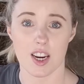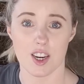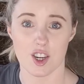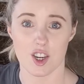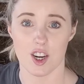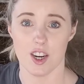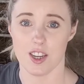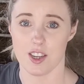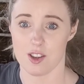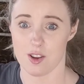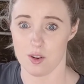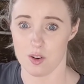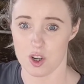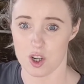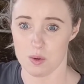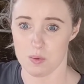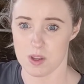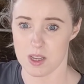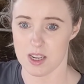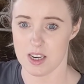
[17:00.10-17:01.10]
actually. So
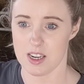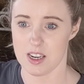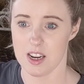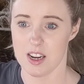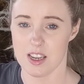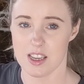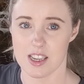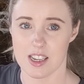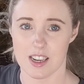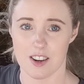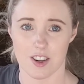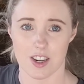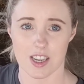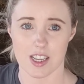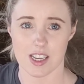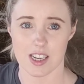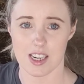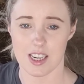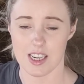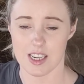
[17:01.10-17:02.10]
she was in
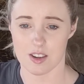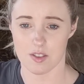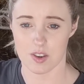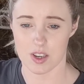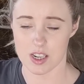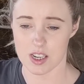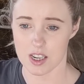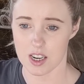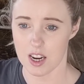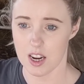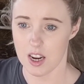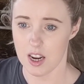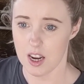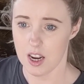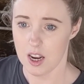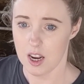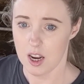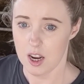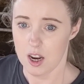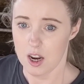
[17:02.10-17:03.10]
serious need of it.
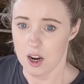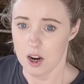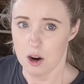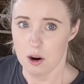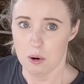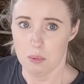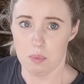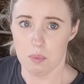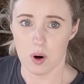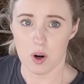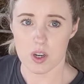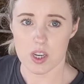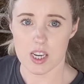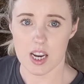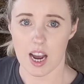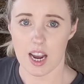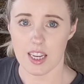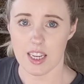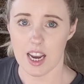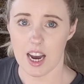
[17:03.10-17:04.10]
But
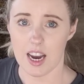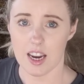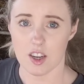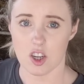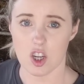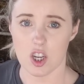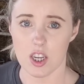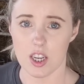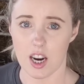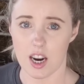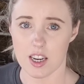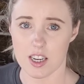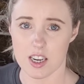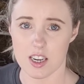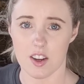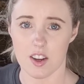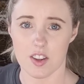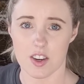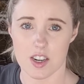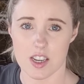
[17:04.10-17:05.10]
yeah, she got
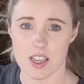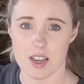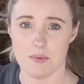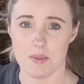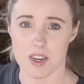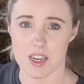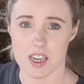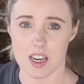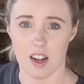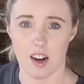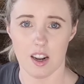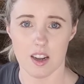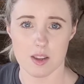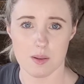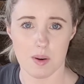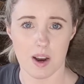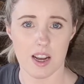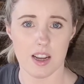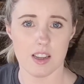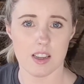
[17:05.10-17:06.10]
another Simmental
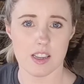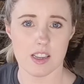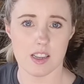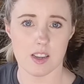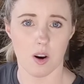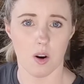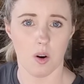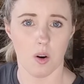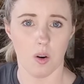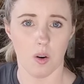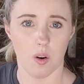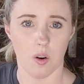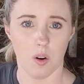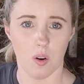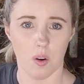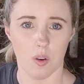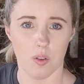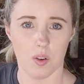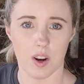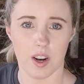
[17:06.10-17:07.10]
as well, so
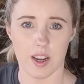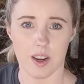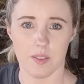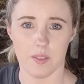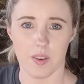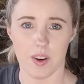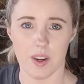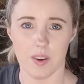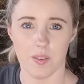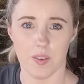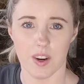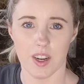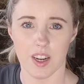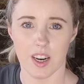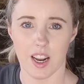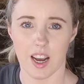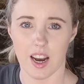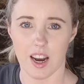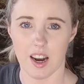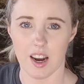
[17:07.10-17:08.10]
hopefully we
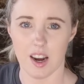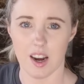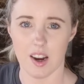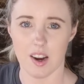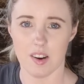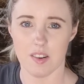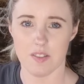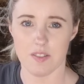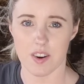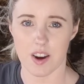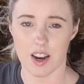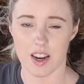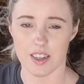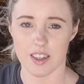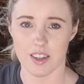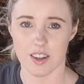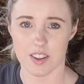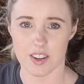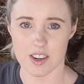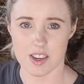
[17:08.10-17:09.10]
will have
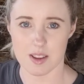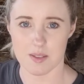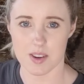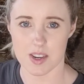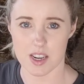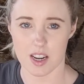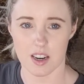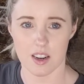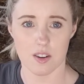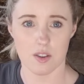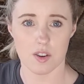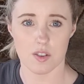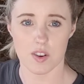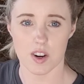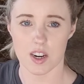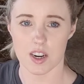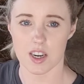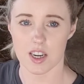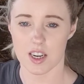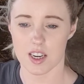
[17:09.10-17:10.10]
another Simmental out of
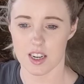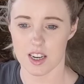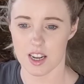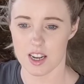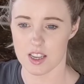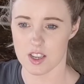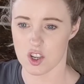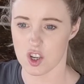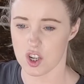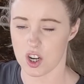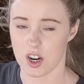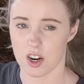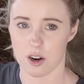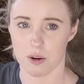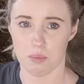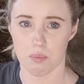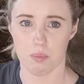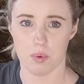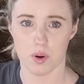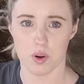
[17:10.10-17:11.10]
her next
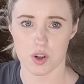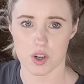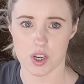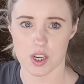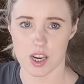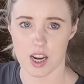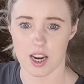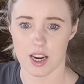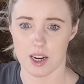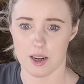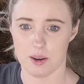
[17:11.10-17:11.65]
year. But